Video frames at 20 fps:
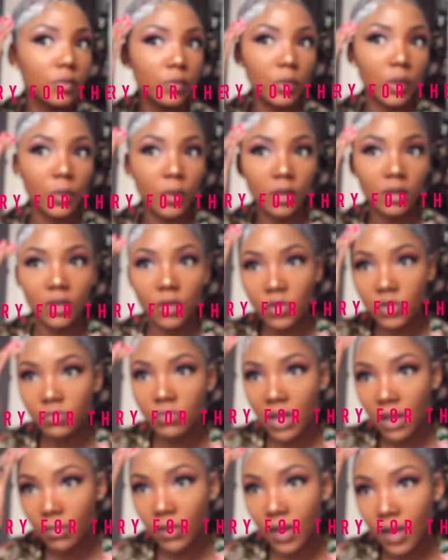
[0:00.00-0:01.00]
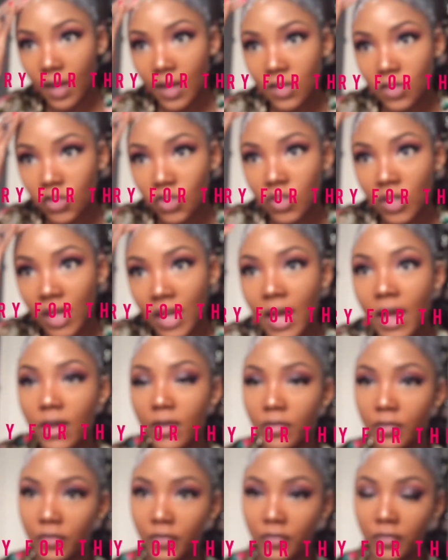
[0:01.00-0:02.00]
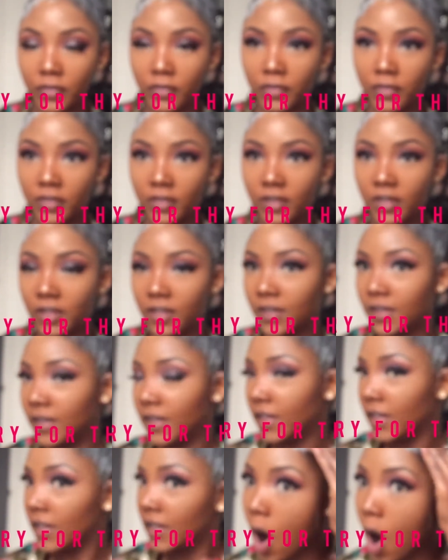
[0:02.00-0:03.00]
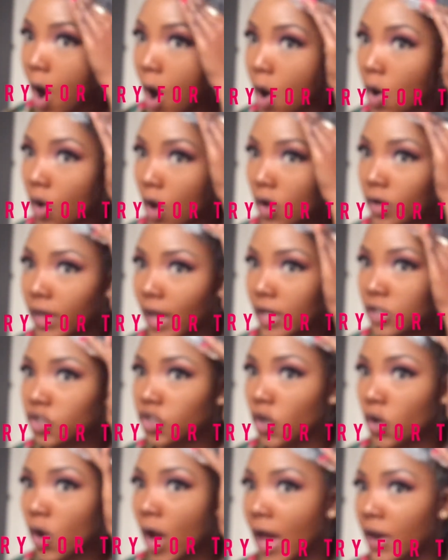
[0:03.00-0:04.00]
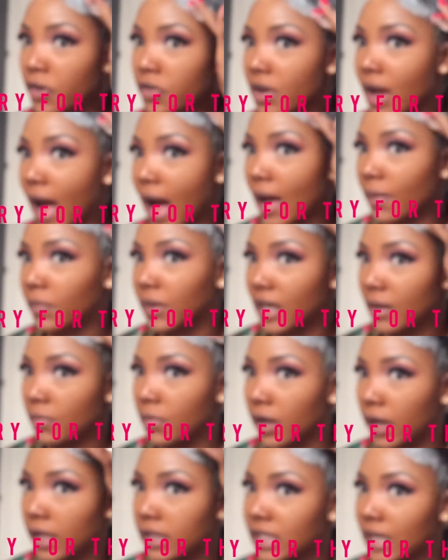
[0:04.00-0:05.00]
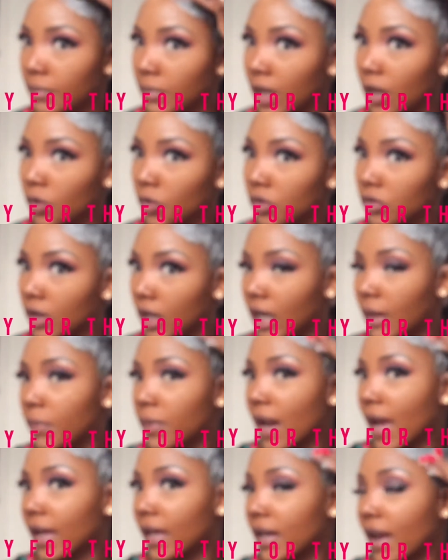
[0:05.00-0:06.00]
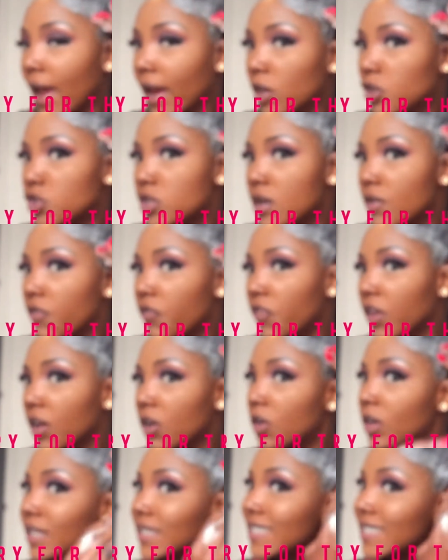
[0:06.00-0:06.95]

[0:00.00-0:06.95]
We want those baby hairs to live. Whoa, okay, so I don't know how many minutes I'm in already, but I can actually feel a